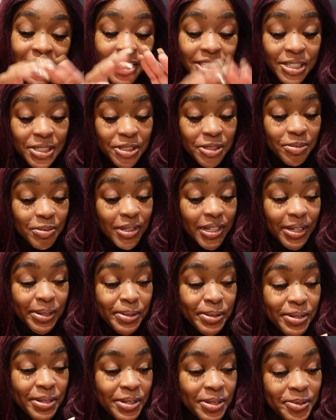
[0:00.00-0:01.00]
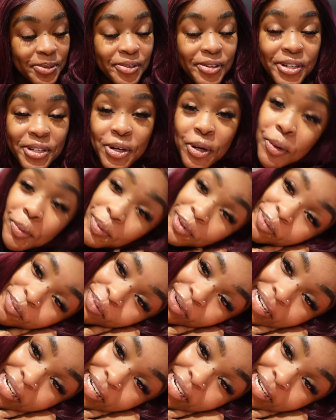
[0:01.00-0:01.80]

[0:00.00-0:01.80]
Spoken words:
gingerbread houses. You already opened